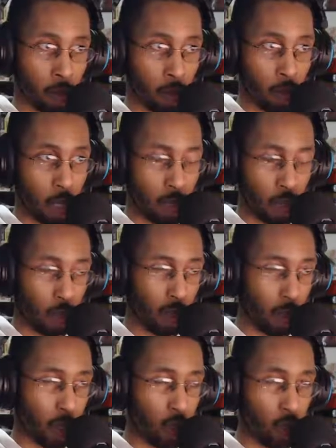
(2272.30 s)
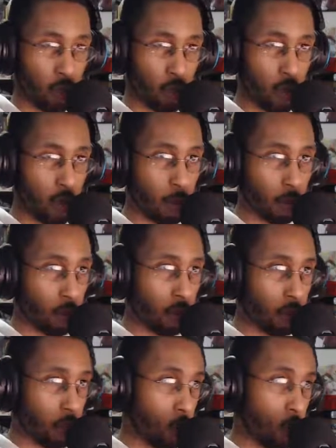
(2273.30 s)
And if Sony creates their own streaming
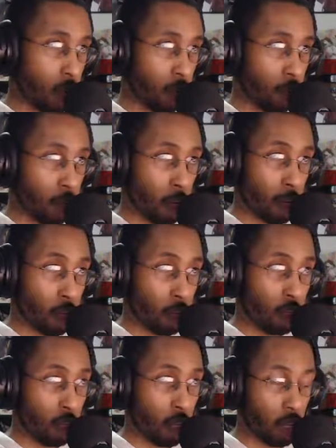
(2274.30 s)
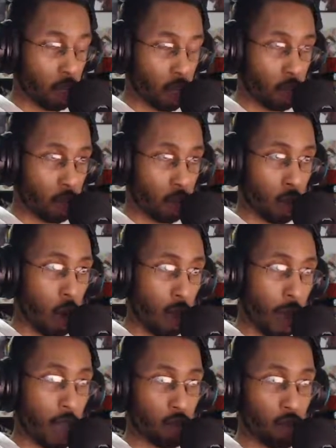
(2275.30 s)
service, they want Funimation titles on
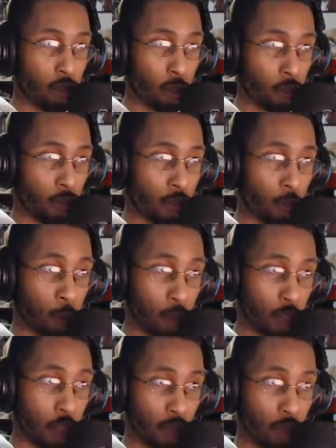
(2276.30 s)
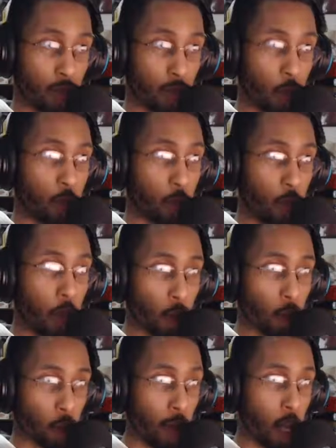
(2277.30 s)
that streaming service because they're
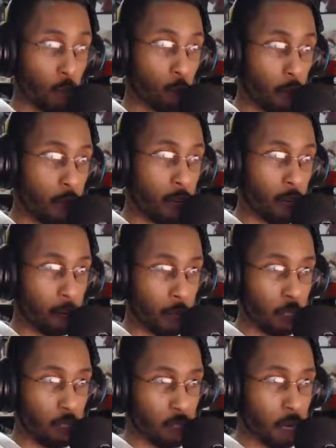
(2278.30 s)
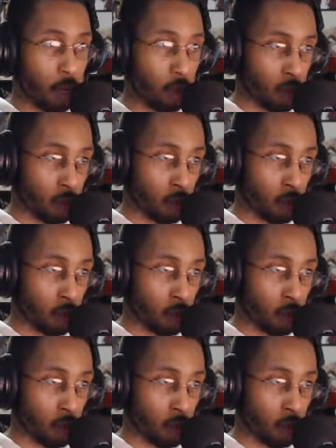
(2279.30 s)
responsible for Funimation's titles.